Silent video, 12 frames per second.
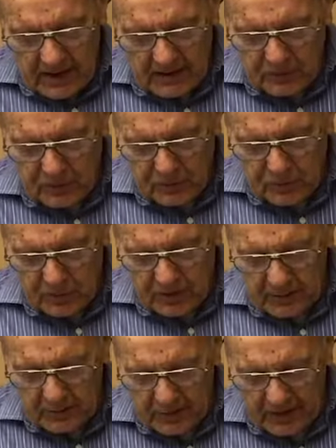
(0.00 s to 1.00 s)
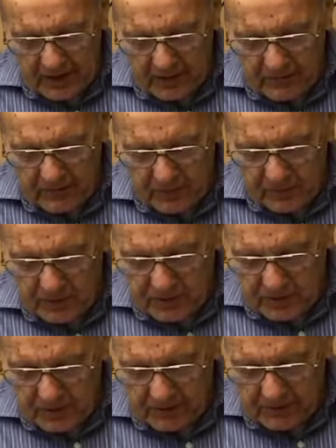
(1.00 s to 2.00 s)
as we join in prayer for
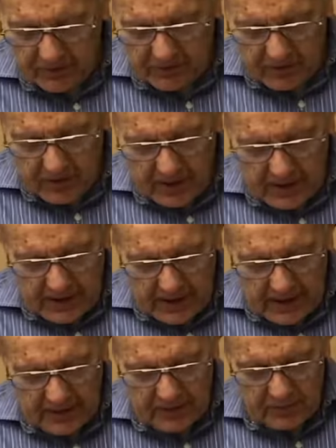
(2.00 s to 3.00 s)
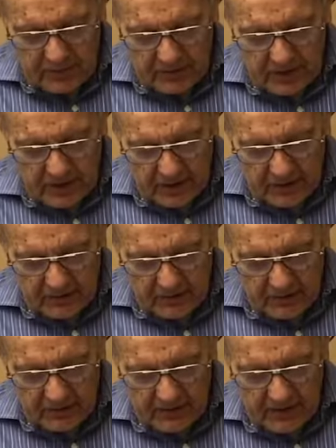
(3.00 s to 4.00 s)
missionaries and in
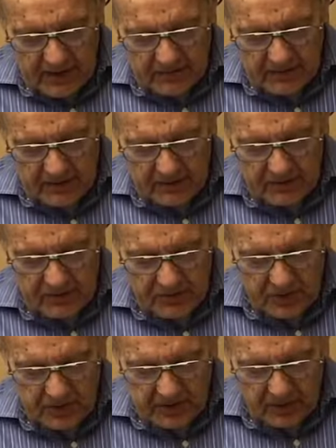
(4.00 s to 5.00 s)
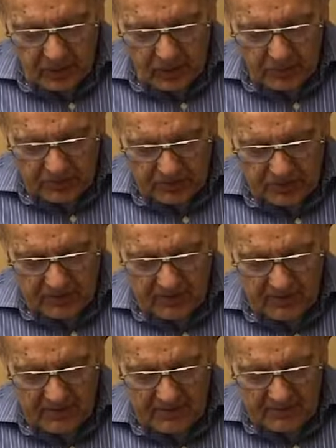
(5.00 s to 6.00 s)
particular David and Celia Olson.
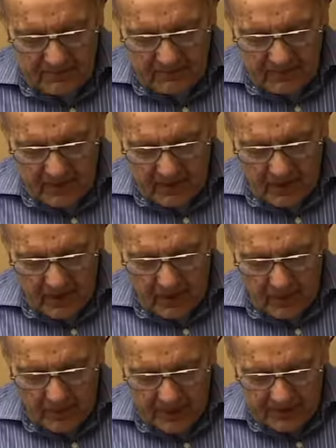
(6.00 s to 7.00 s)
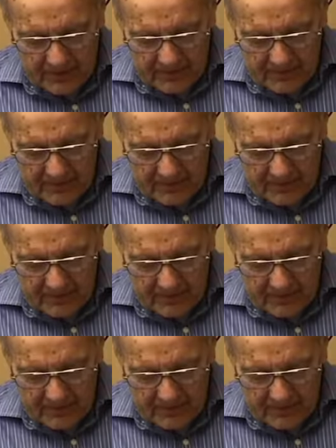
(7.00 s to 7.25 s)
Amen.